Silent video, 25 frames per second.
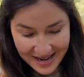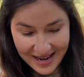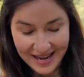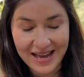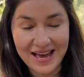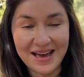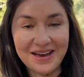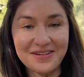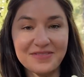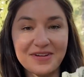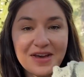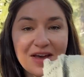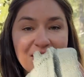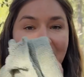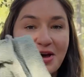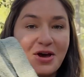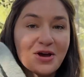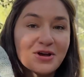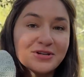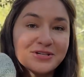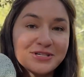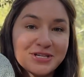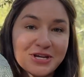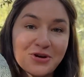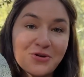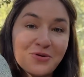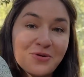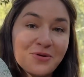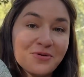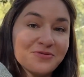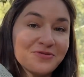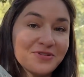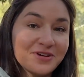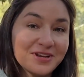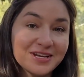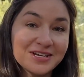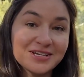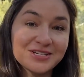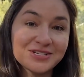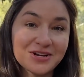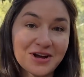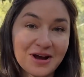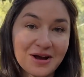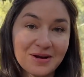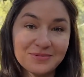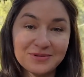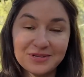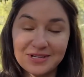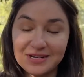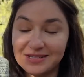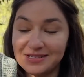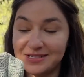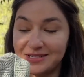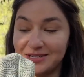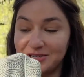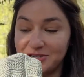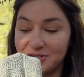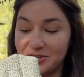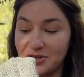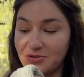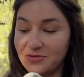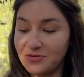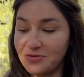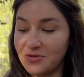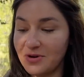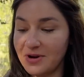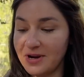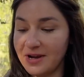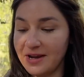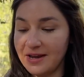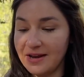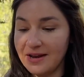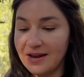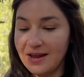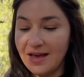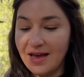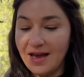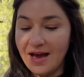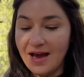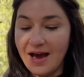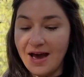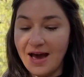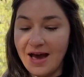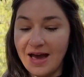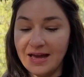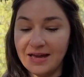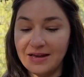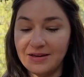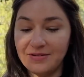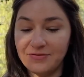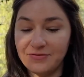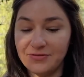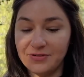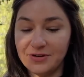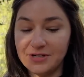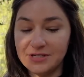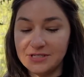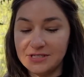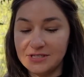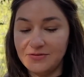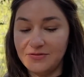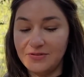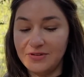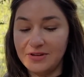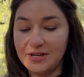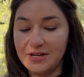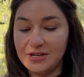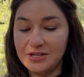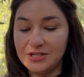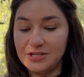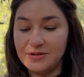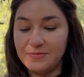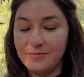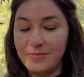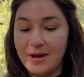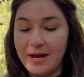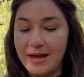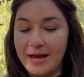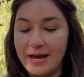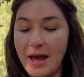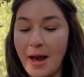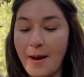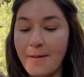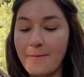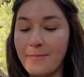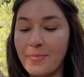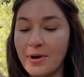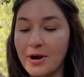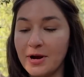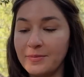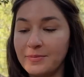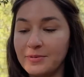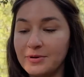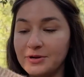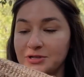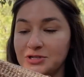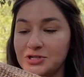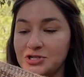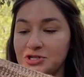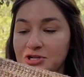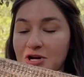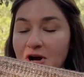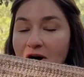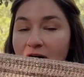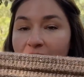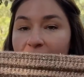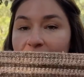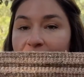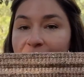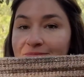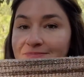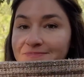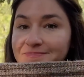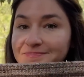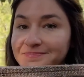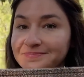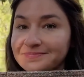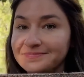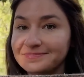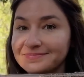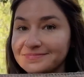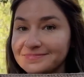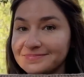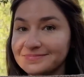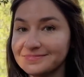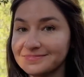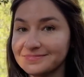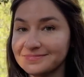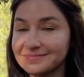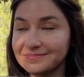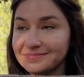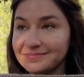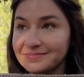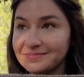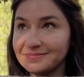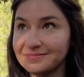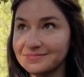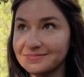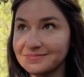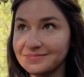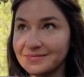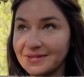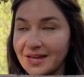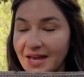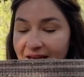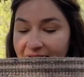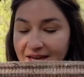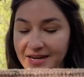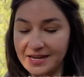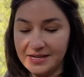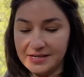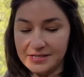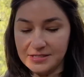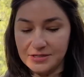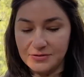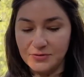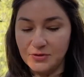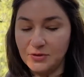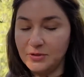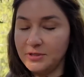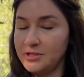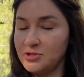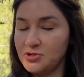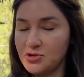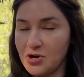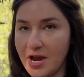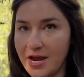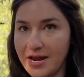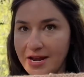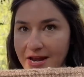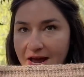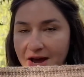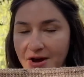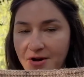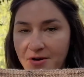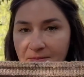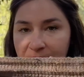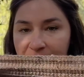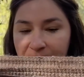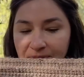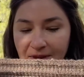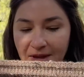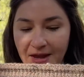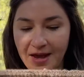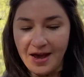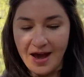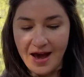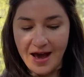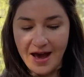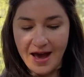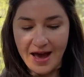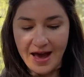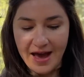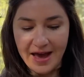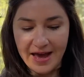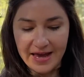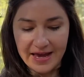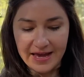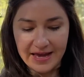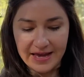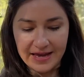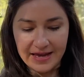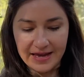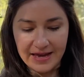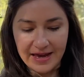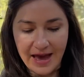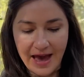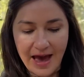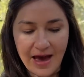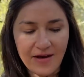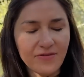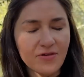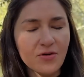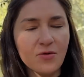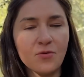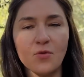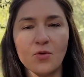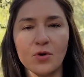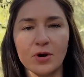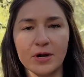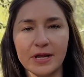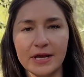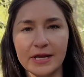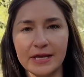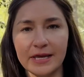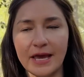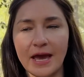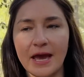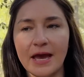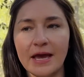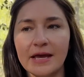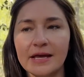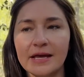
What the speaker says: I have two finished objects to show for it. I first finished my Barbara shawl, and it is fully dry now. I haven't worn it yet.